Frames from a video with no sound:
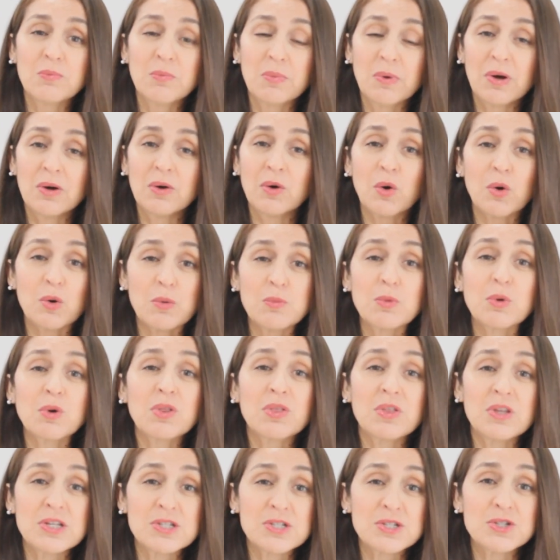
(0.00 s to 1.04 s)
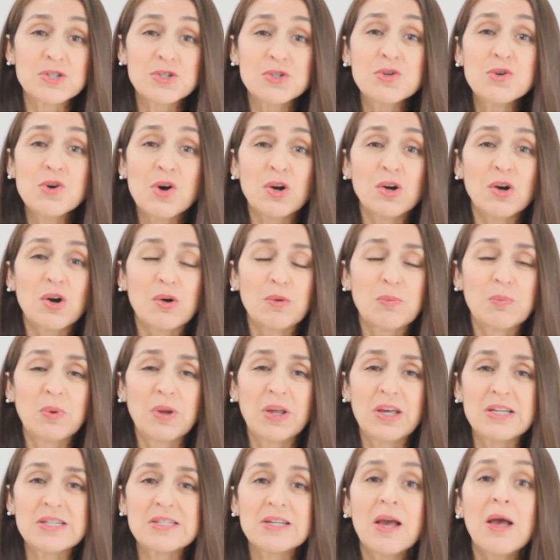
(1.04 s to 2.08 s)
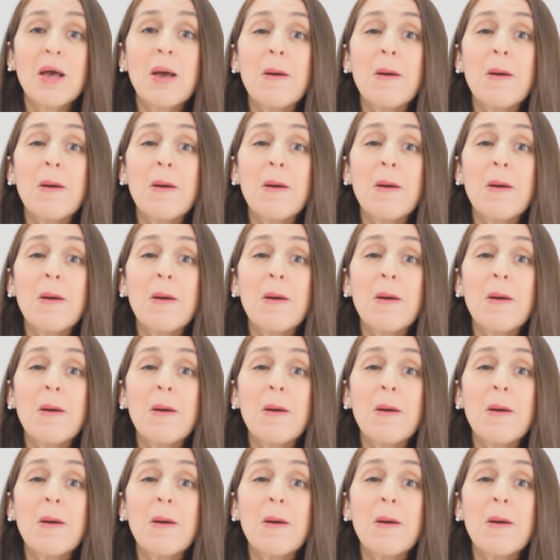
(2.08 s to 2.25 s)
or more things to do on our plate,